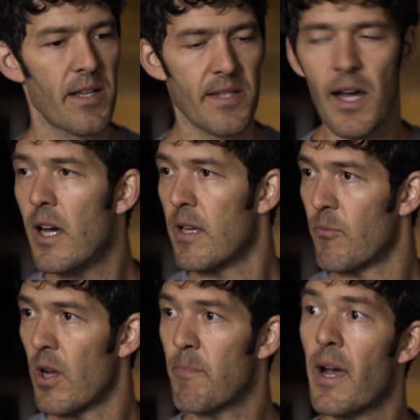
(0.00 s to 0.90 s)

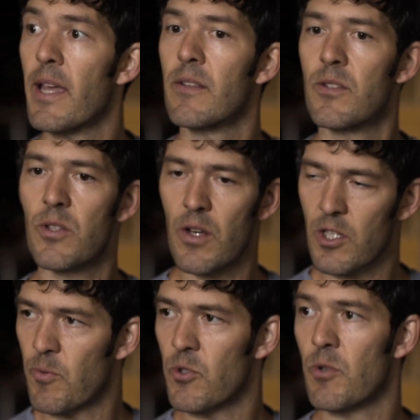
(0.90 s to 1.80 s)
time, right? By sun
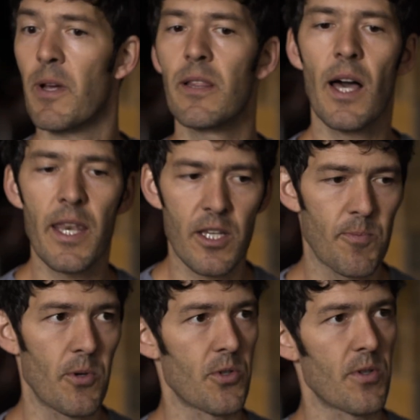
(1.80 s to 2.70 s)
exposure, by light
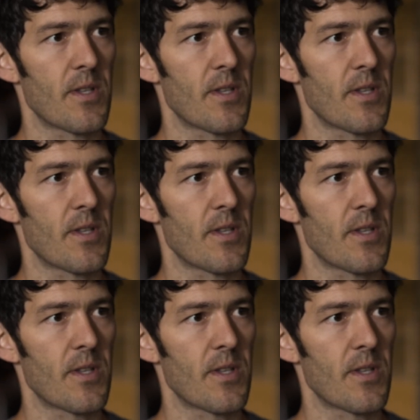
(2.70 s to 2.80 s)
exposure.